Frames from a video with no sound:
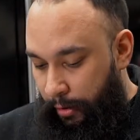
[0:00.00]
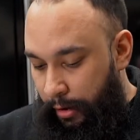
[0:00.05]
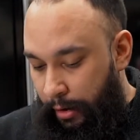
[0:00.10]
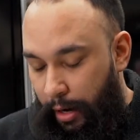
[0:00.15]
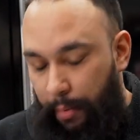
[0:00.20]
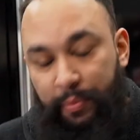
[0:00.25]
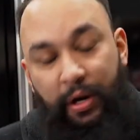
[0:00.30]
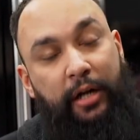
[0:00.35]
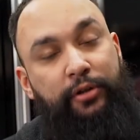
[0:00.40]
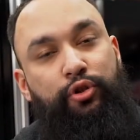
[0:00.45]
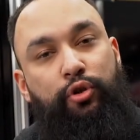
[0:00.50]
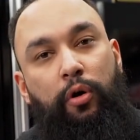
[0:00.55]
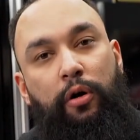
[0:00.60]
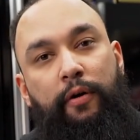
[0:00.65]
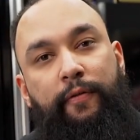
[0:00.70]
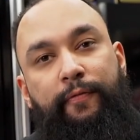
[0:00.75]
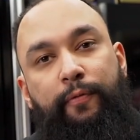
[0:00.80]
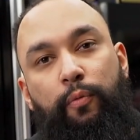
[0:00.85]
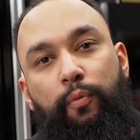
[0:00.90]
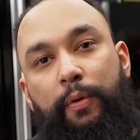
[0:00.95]
I'm not sure
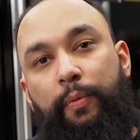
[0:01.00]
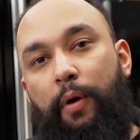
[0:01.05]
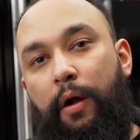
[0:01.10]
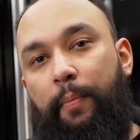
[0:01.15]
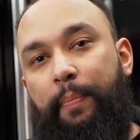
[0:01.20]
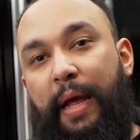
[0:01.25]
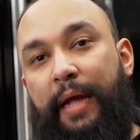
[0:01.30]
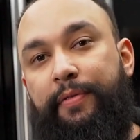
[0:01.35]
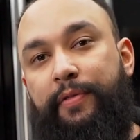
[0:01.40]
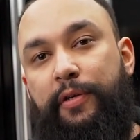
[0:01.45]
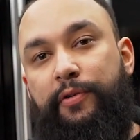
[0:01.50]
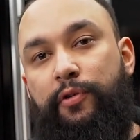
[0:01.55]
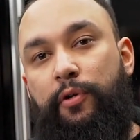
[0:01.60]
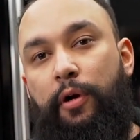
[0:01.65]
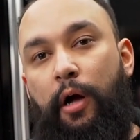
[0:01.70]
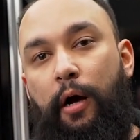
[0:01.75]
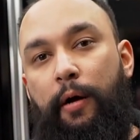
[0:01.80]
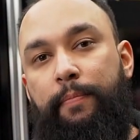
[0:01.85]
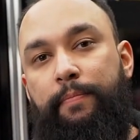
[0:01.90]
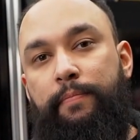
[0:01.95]
if we want to paint this or
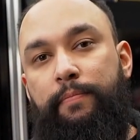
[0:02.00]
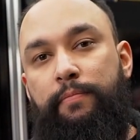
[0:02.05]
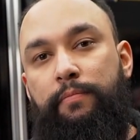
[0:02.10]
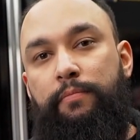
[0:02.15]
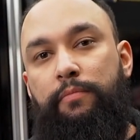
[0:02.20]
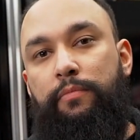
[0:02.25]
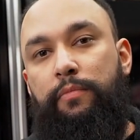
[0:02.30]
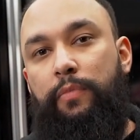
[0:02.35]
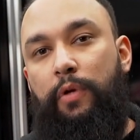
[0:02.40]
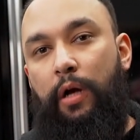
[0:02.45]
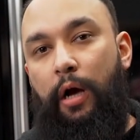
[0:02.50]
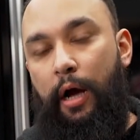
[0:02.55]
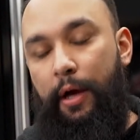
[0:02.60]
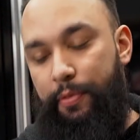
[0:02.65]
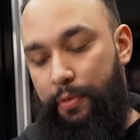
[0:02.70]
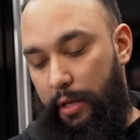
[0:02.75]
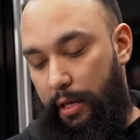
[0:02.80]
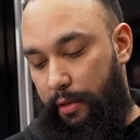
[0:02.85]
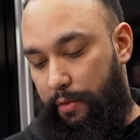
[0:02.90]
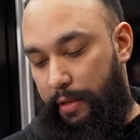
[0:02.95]
not. I
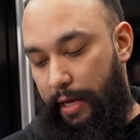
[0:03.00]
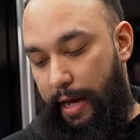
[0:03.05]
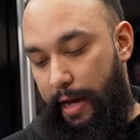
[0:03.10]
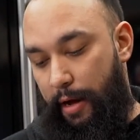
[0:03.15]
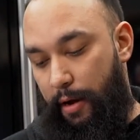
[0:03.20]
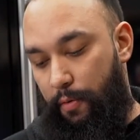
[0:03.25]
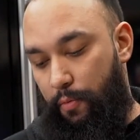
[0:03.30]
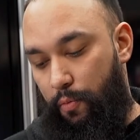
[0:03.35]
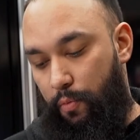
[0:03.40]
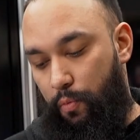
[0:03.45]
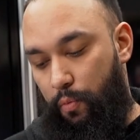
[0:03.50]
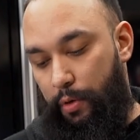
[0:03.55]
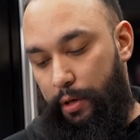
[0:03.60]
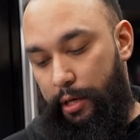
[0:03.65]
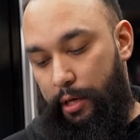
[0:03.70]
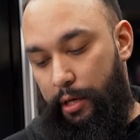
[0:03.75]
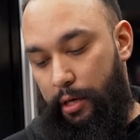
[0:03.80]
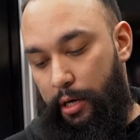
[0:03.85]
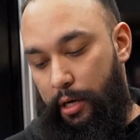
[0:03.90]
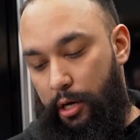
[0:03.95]
think that
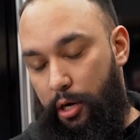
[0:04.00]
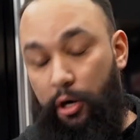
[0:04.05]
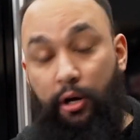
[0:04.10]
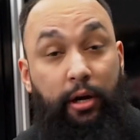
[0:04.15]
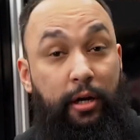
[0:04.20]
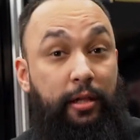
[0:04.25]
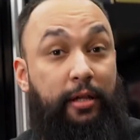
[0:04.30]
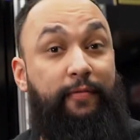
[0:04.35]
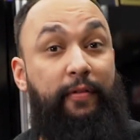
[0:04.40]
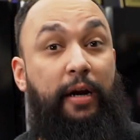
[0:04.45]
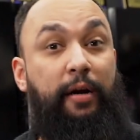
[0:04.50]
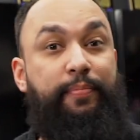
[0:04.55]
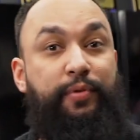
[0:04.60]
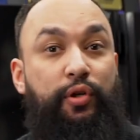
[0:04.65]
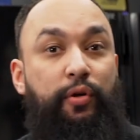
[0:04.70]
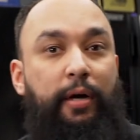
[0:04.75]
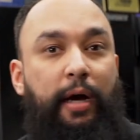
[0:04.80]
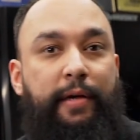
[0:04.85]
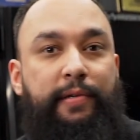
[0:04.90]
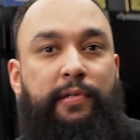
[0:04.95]
we uh, are gonna leave that up to you
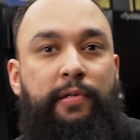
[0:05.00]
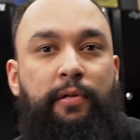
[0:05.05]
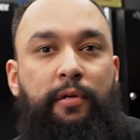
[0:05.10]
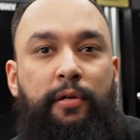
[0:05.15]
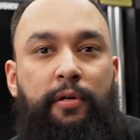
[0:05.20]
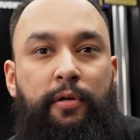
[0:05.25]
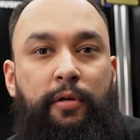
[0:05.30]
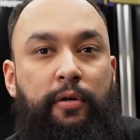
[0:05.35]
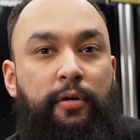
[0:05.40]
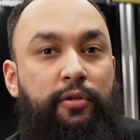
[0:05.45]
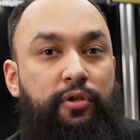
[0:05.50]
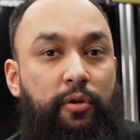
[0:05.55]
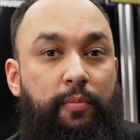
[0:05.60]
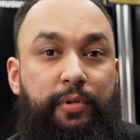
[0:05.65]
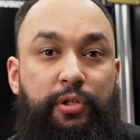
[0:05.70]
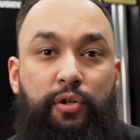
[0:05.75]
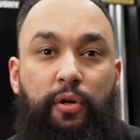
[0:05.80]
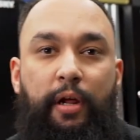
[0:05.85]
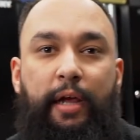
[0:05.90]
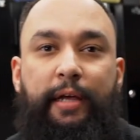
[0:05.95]
guys. So be
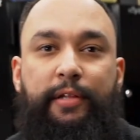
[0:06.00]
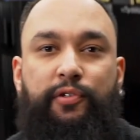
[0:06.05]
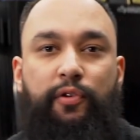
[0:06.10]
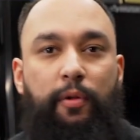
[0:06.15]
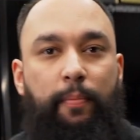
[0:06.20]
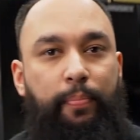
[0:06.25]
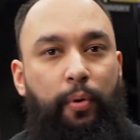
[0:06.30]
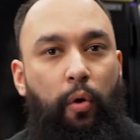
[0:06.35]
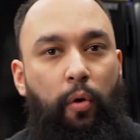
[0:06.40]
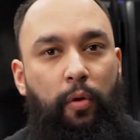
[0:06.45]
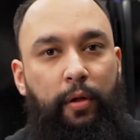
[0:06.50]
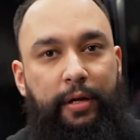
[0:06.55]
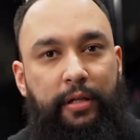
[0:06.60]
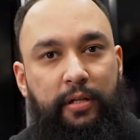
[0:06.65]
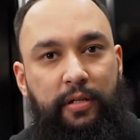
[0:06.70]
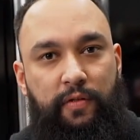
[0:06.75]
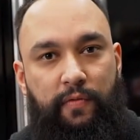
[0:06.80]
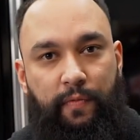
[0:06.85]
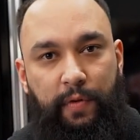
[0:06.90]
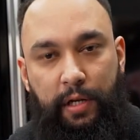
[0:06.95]
sure to answer the poll in
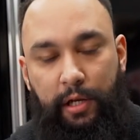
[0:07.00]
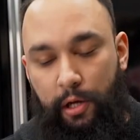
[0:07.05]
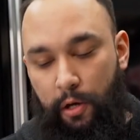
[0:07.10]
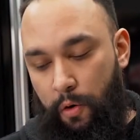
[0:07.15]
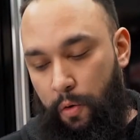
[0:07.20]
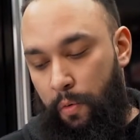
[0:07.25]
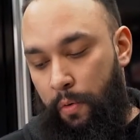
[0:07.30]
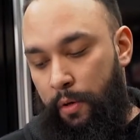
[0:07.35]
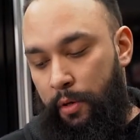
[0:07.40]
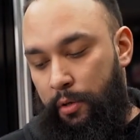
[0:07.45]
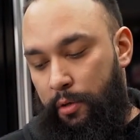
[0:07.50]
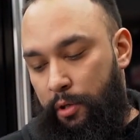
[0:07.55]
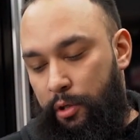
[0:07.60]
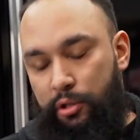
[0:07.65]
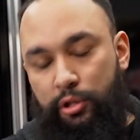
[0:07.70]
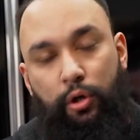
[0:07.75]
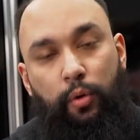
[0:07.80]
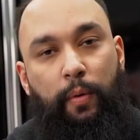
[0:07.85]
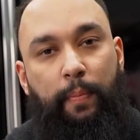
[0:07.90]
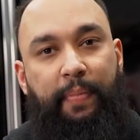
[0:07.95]
this video.
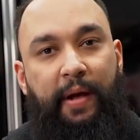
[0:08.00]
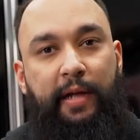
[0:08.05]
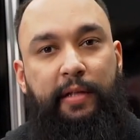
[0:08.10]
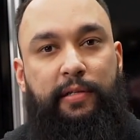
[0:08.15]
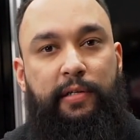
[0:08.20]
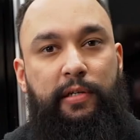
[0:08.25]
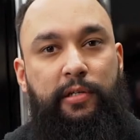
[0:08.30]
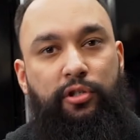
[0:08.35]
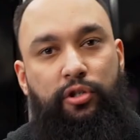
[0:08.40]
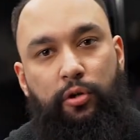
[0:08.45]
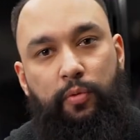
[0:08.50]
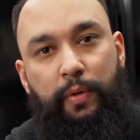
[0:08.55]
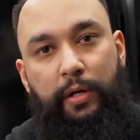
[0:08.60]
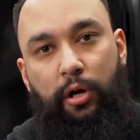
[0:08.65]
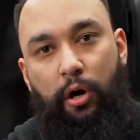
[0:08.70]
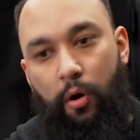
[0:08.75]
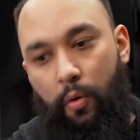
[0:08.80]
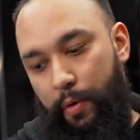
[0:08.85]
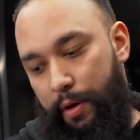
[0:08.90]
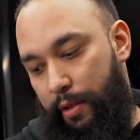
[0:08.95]
Should we paint this? Should we
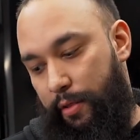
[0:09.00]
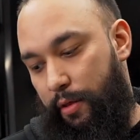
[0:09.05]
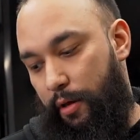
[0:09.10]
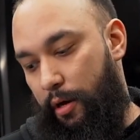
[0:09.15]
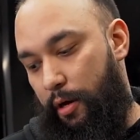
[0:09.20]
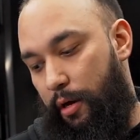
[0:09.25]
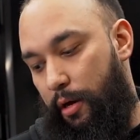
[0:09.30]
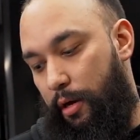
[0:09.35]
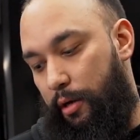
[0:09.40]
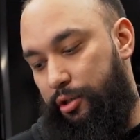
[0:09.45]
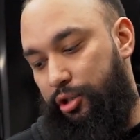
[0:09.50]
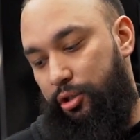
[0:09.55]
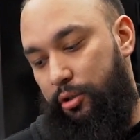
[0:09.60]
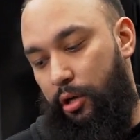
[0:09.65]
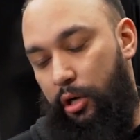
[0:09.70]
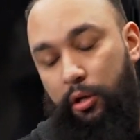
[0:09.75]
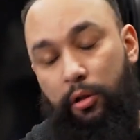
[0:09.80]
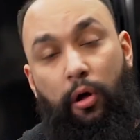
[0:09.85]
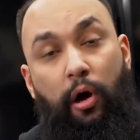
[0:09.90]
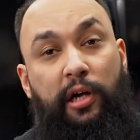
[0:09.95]
go with a, a, a
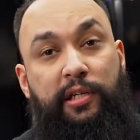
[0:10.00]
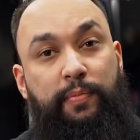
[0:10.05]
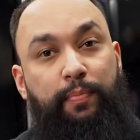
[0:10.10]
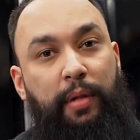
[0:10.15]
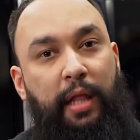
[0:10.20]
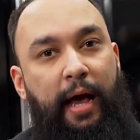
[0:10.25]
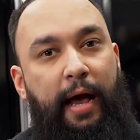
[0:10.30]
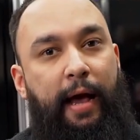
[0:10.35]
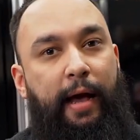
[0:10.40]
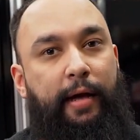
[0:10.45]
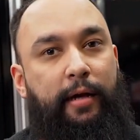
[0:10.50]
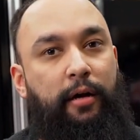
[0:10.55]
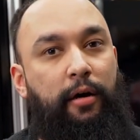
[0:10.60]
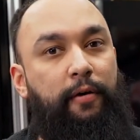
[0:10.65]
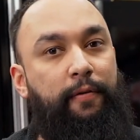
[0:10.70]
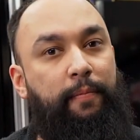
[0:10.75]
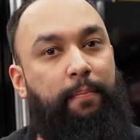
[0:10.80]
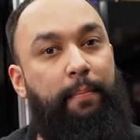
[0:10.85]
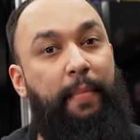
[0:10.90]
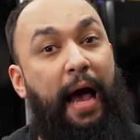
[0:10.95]
gloss black,
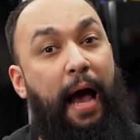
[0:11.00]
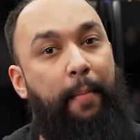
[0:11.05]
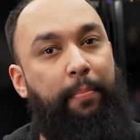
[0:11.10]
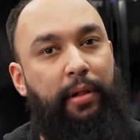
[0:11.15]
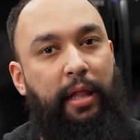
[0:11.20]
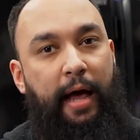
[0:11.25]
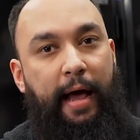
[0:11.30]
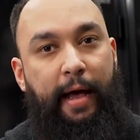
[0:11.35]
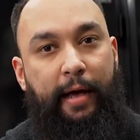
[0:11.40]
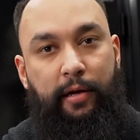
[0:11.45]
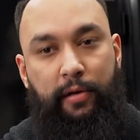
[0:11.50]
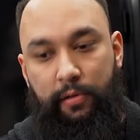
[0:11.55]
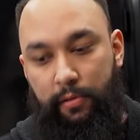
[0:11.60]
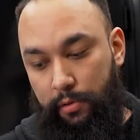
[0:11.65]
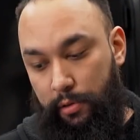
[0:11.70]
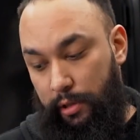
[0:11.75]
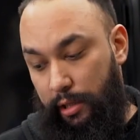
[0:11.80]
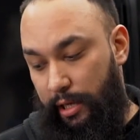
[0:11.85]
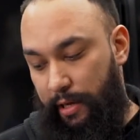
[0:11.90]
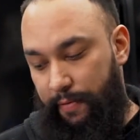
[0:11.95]
a matte black,
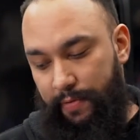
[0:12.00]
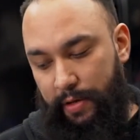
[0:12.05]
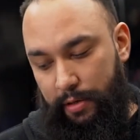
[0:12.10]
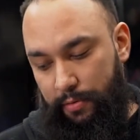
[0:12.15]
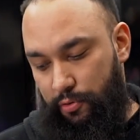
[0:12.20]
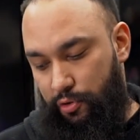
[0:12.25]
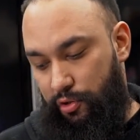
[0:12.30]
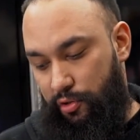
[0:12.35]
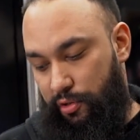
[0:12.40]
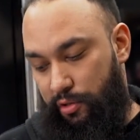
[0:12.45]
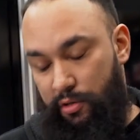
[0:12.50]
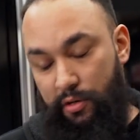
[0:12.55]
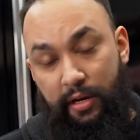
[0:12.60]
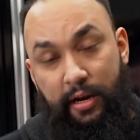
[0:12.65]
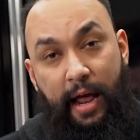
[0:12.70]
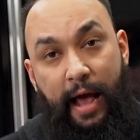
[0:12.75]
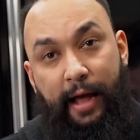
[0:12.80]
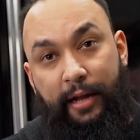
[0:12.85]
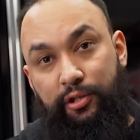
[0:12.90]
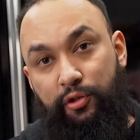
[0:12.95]
leave it just
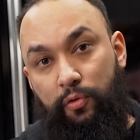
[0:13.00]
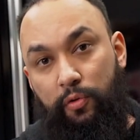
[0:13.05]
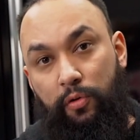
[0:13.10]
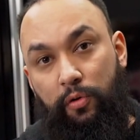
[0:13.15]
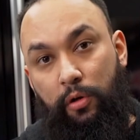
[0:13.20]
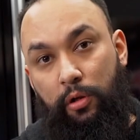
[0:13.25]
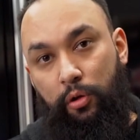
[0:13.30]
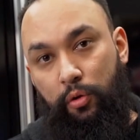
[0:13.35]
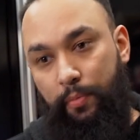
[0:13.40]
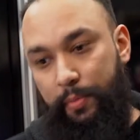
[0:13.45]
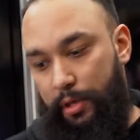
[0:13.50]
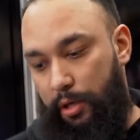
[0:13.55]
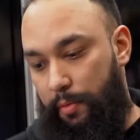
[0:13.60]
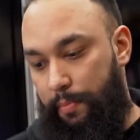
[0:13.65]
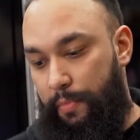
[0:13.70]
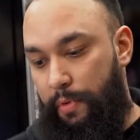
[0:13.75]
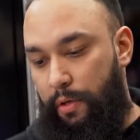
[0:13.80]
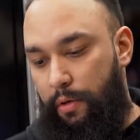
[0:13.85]
natural aluminum?